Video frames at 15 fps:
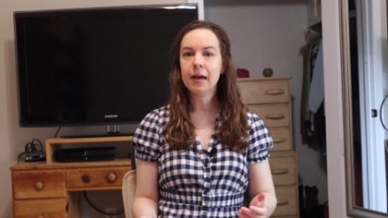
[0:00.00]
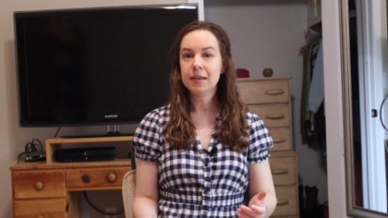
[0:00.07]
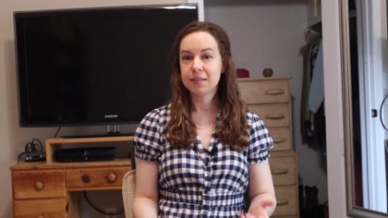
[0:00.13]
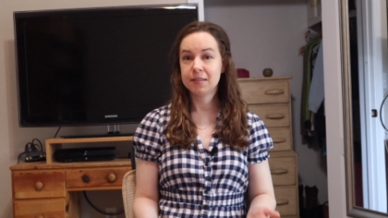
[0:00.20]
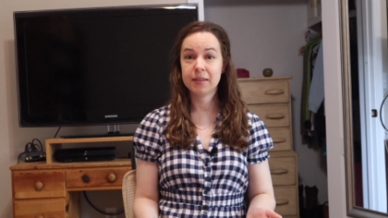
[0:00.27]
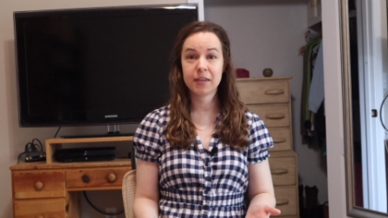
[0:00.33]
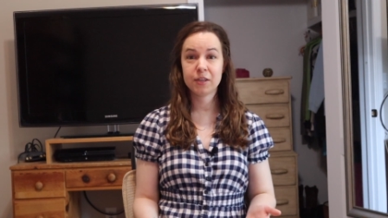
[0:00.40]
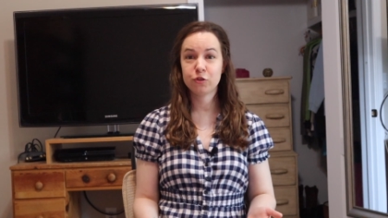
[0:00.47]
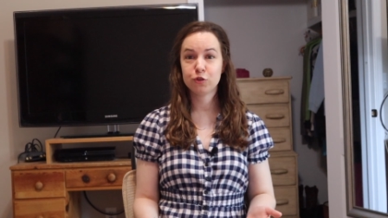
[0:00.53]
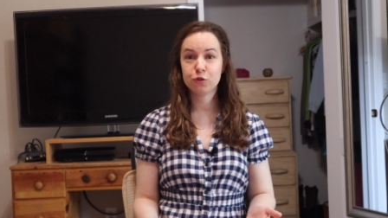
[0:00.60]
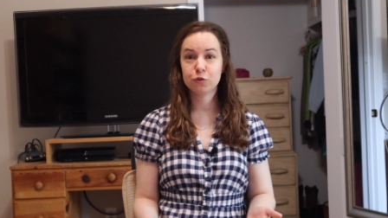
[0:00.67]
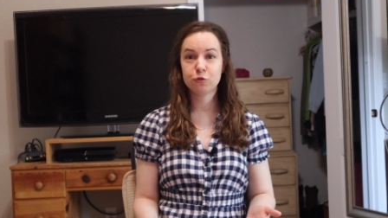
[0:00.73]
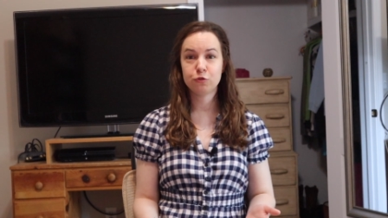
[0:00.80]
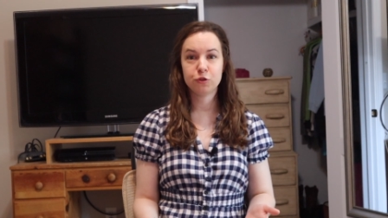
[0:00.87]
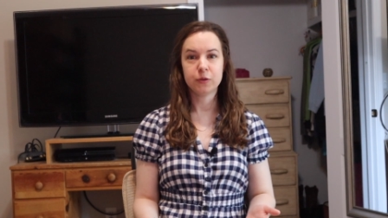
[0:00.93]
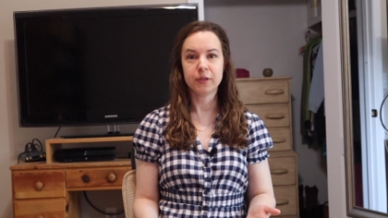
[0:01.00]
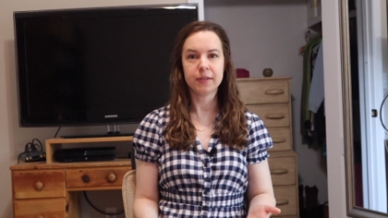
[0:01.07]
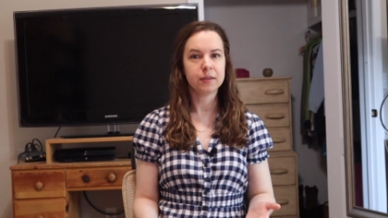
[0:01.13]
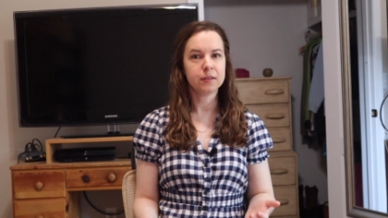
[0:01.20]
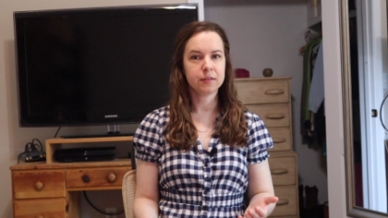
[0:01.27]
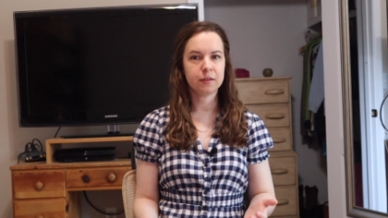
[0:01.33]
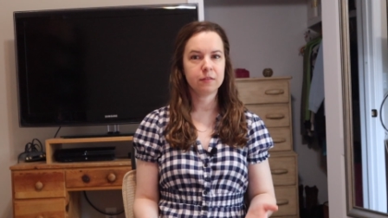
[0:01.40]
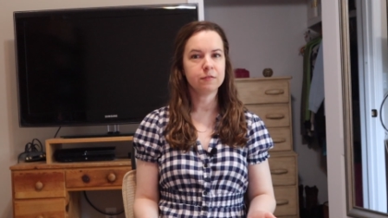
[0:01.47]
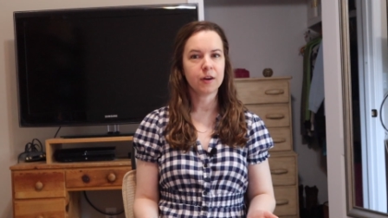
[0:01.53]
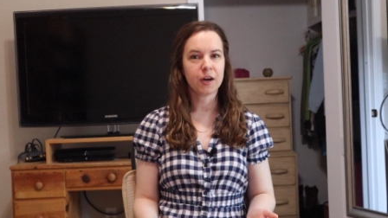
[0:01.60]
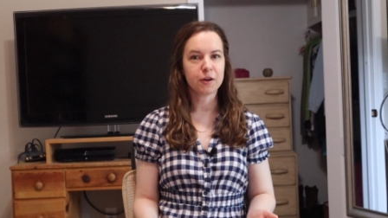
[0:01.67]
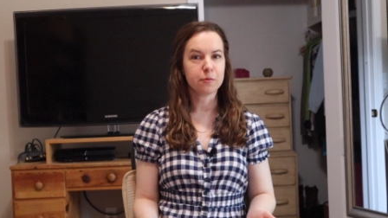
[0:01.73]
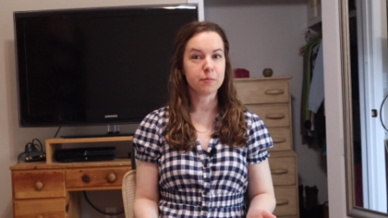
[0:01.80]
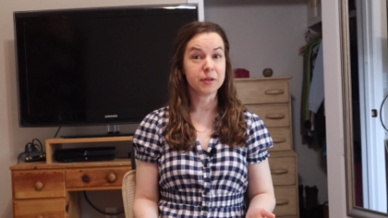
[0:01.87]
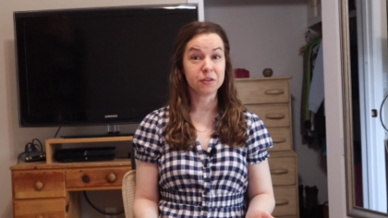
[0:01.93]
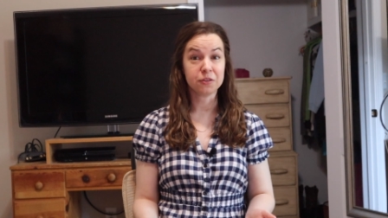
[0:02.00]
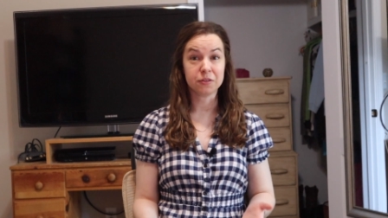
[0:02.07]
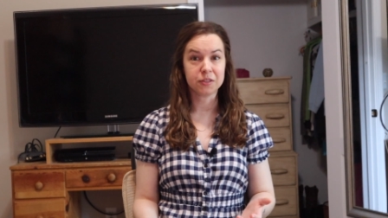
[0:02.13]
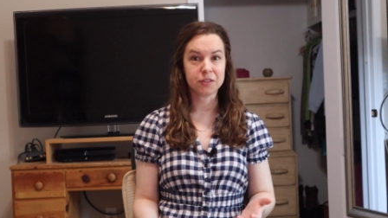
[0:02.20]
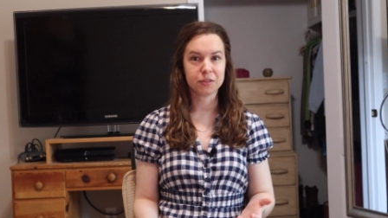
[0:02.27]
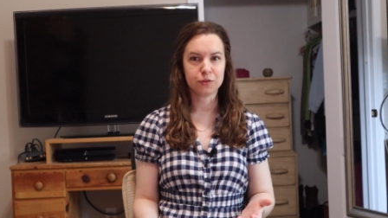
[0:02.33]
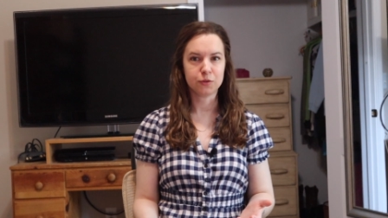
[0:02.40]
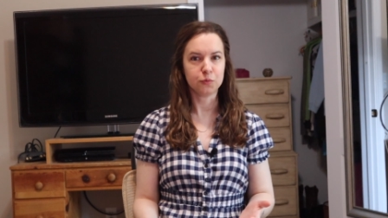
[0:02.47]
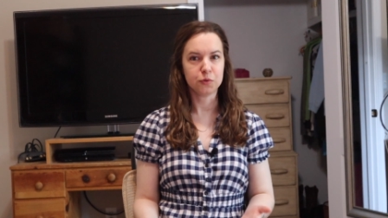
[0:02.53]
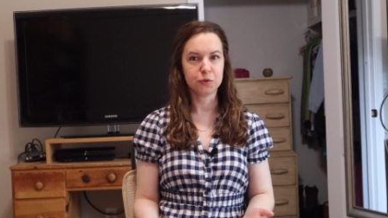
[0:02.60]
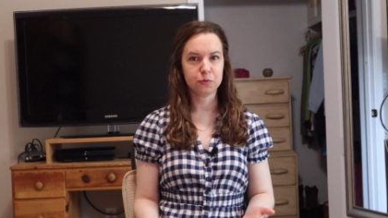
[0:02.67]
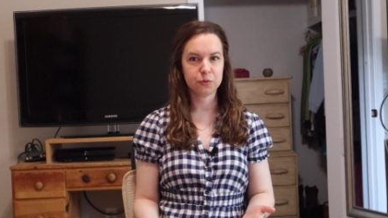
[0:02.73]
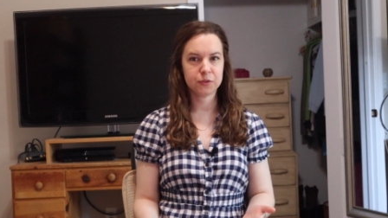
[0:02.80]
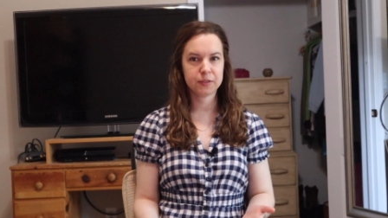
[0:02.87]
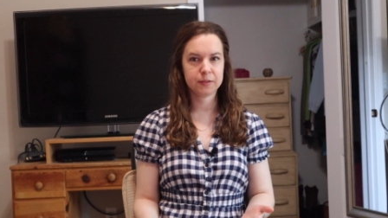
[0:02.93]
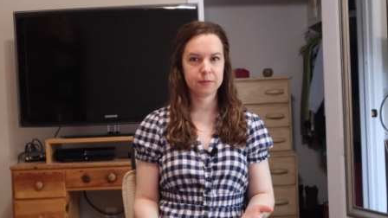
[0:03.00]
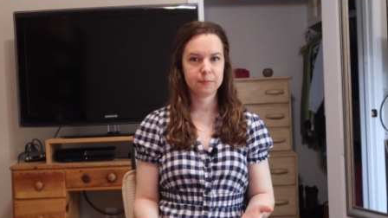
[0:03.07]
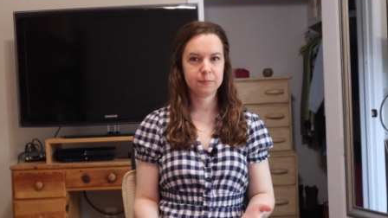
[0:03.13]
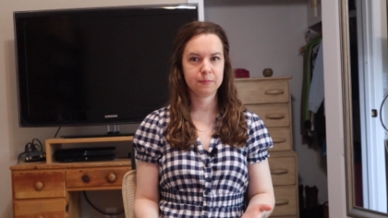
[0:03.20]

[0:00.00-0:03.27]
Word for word: staying true to his environmentalist roots.